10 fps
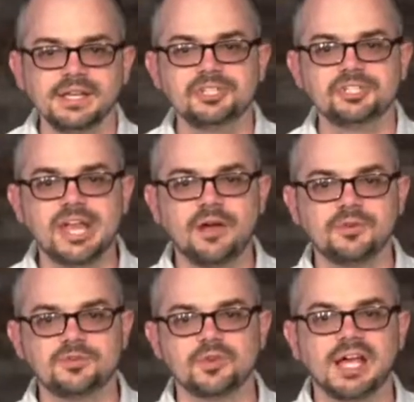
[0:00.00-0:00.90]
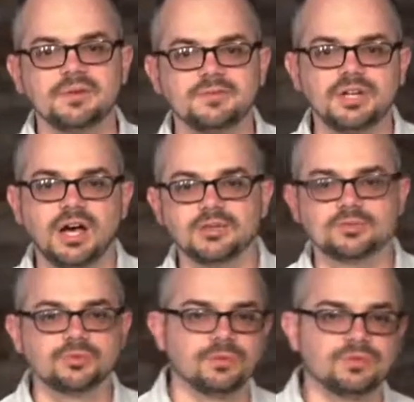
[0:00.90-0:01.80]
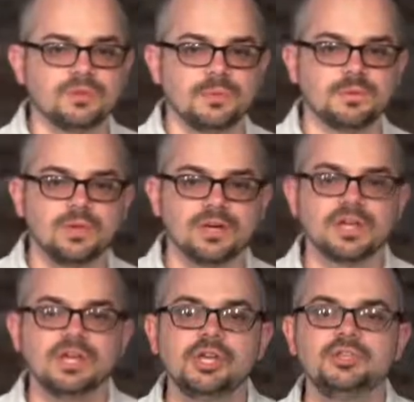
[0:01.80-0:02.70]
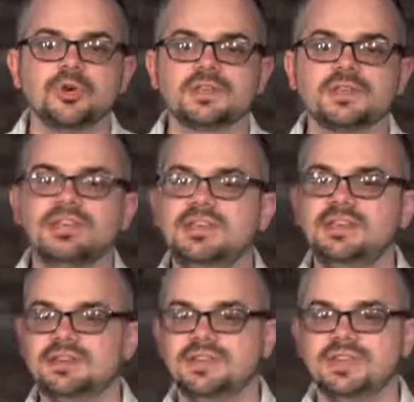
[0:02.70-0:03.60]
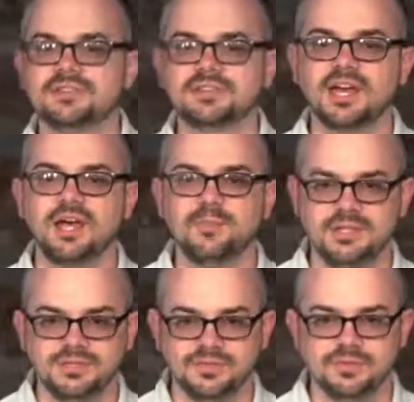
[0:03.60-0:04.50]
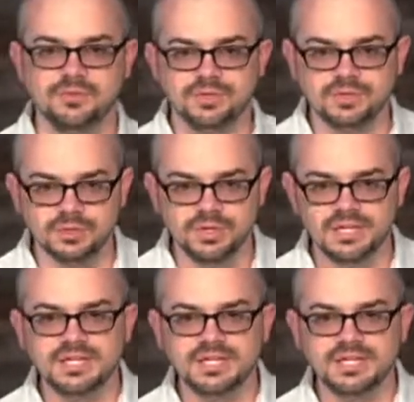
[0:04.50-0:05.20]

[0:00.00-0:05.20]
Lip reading: "Shout in triumph, daughter Jerusalem. Look, your king is coming to you.